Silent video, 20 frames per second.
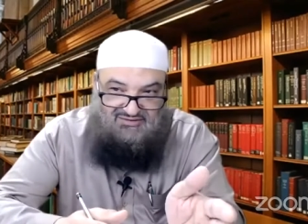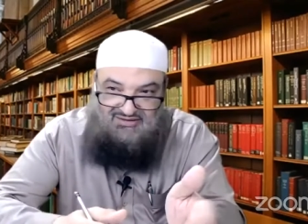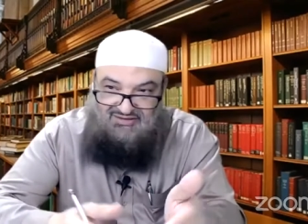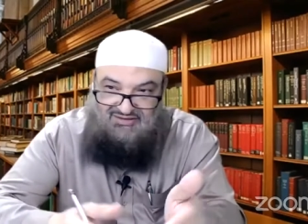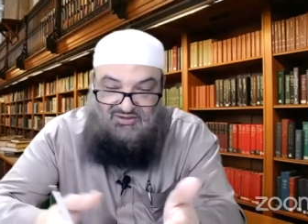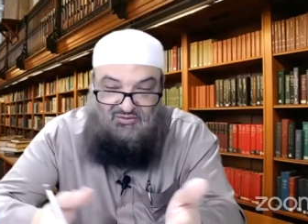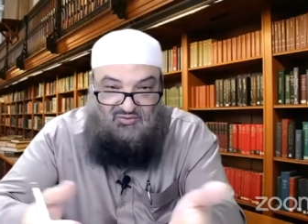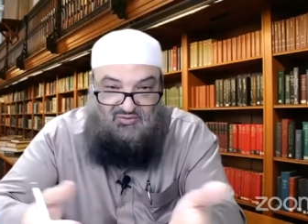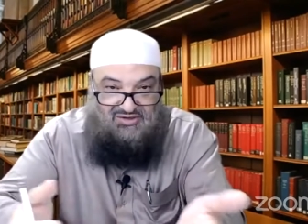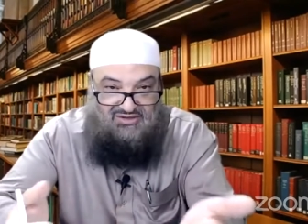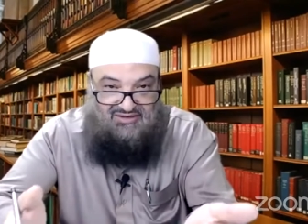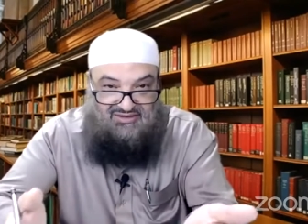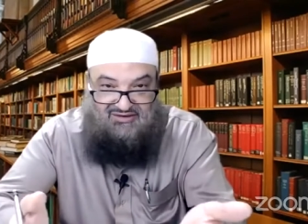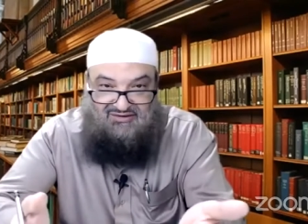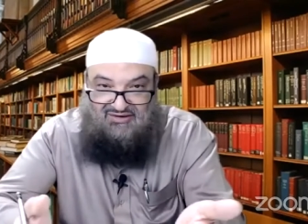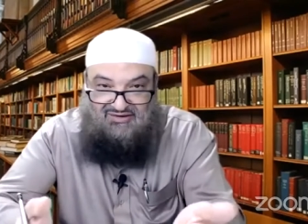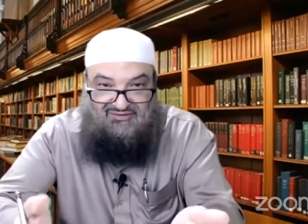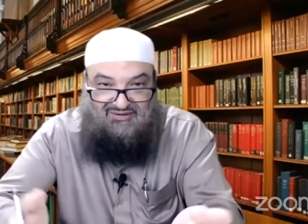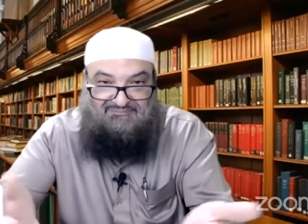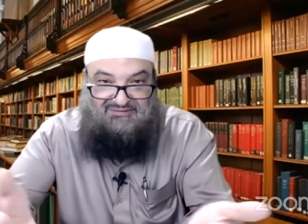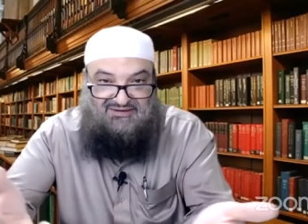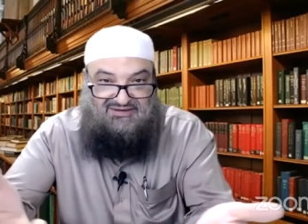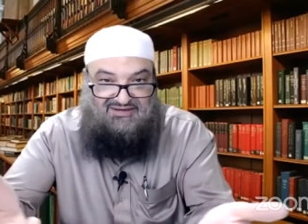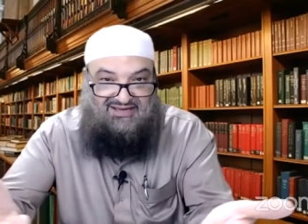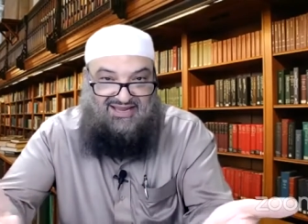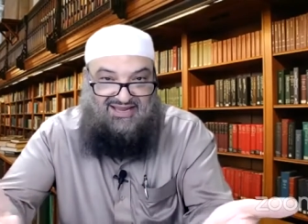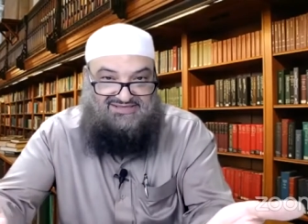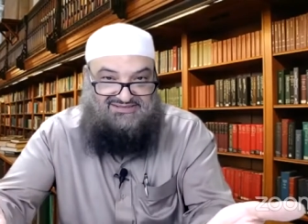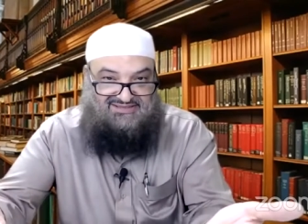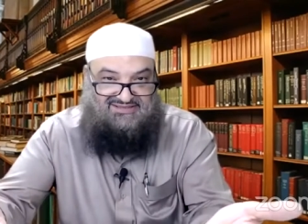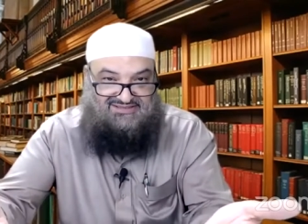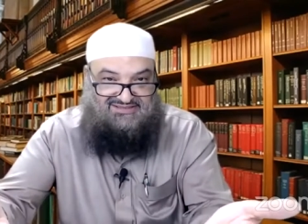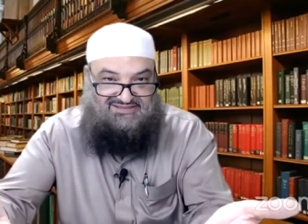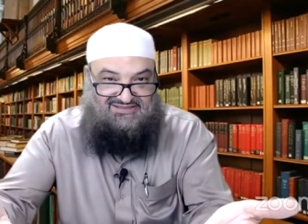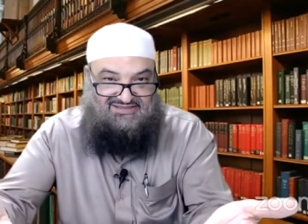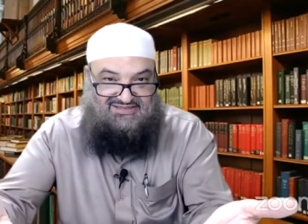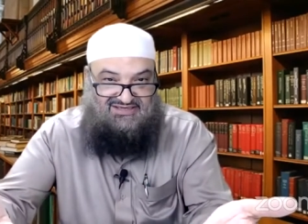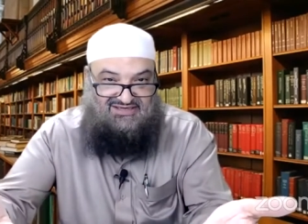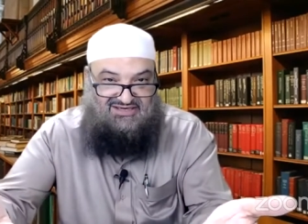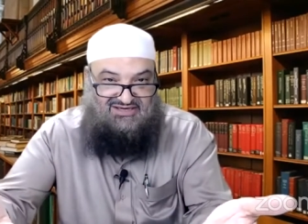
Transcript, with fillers: Then the weak erupted against us.